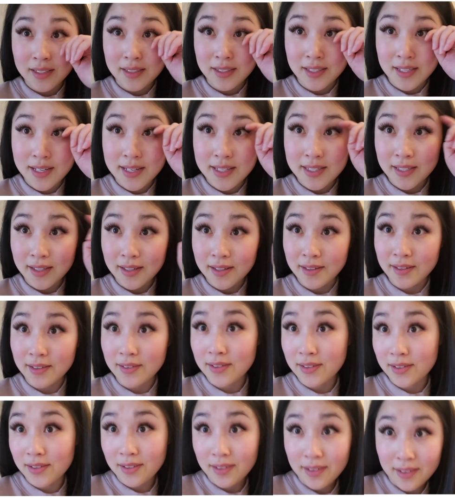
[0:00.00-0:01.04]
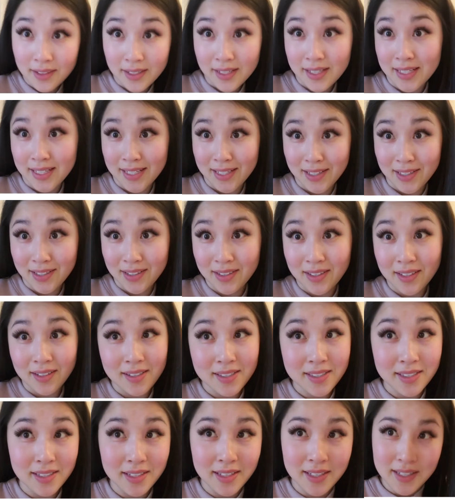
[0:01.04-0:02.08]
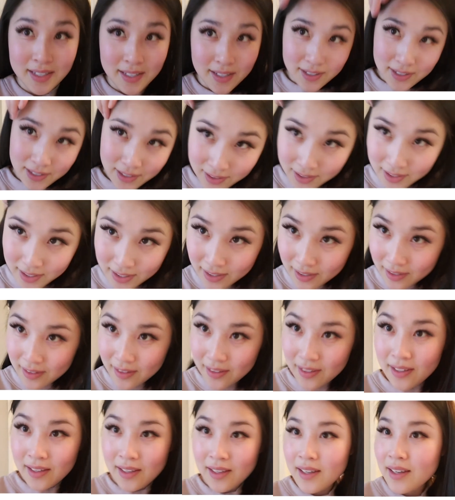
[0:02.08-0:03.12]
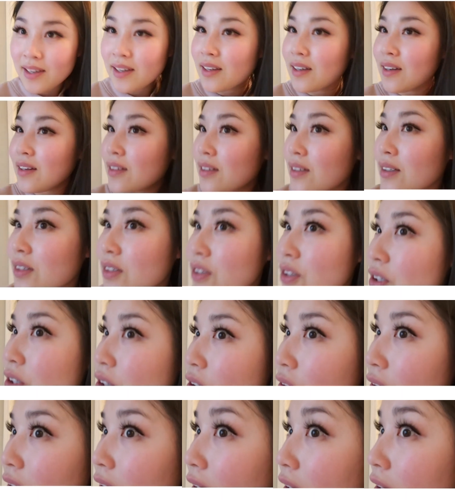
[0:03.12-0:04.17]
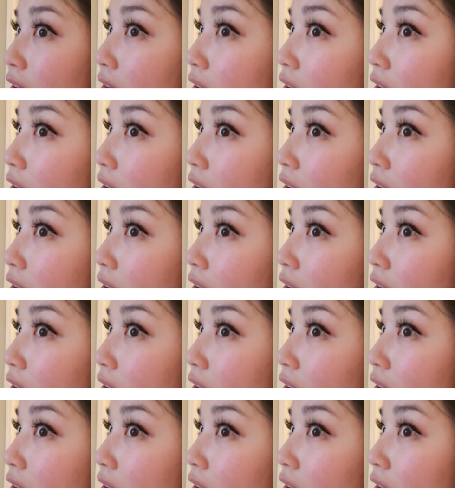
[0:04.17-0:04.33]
these are on here. They're secure and they're great. I'll